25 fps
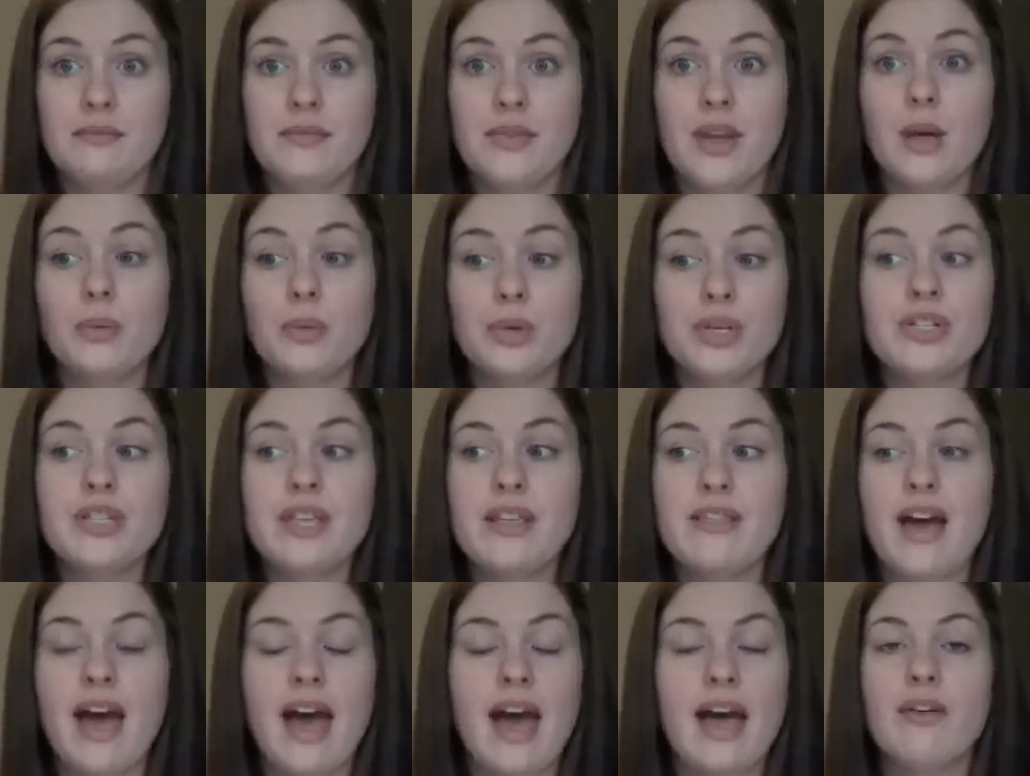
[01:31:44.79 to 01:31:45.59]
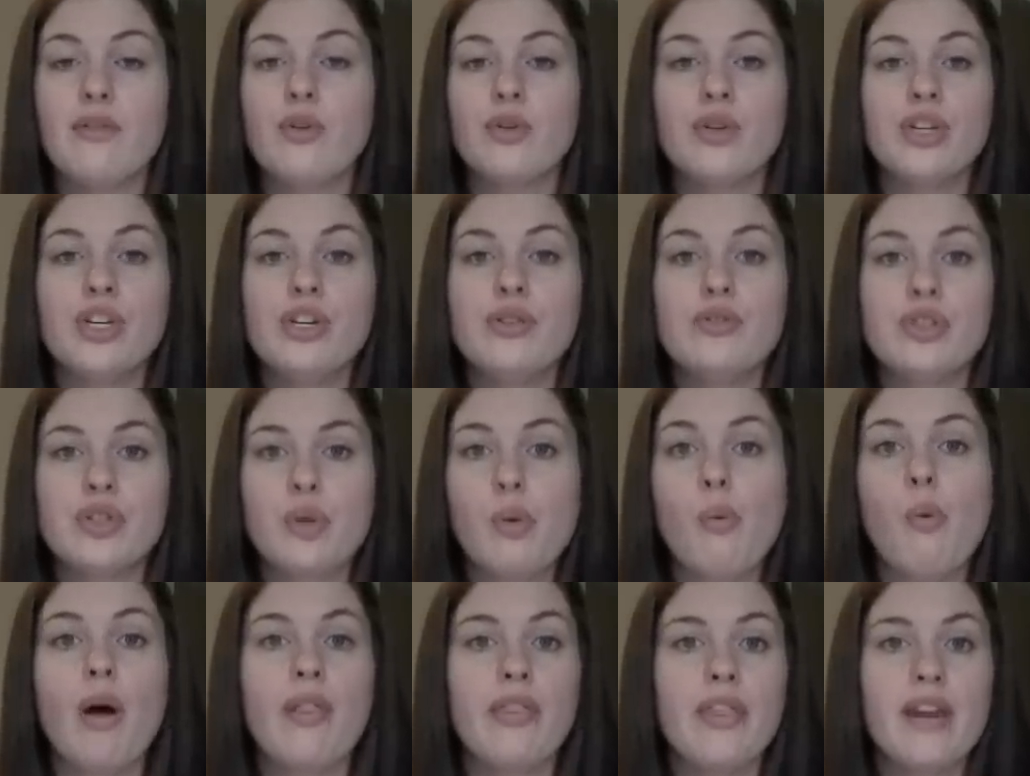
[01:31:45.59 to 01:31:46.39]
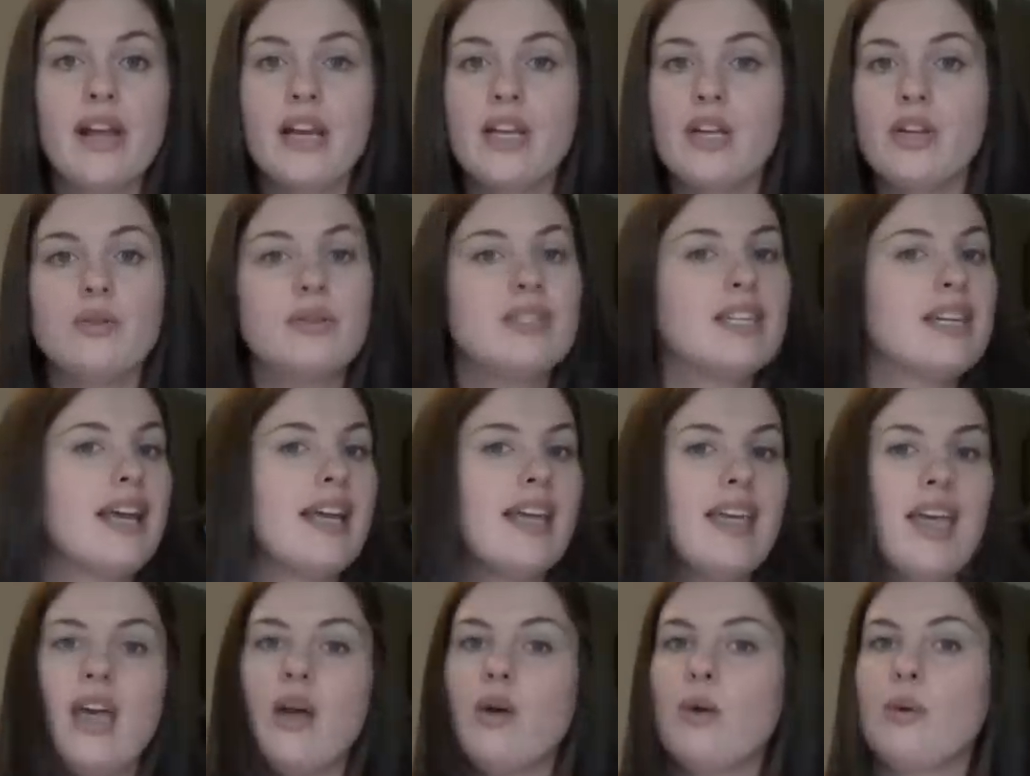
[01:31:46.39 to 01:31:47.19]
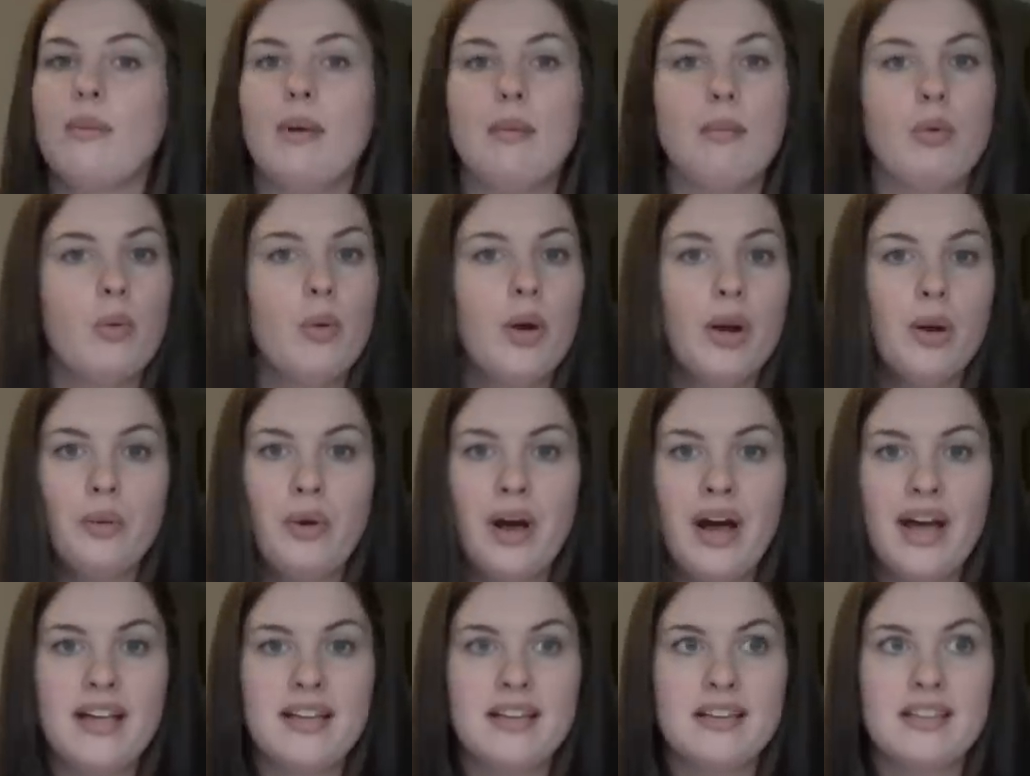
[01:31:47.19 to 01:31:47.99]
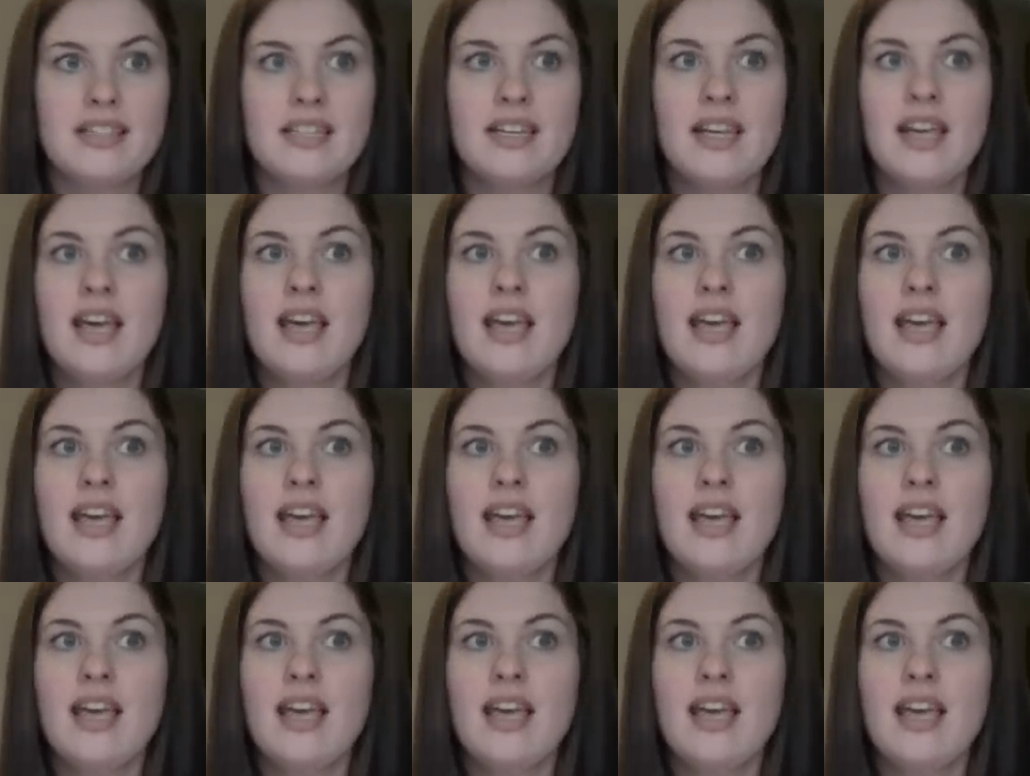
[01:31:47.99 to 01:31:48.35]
I will say that. I've only used the one that I used and I can't remember what it was.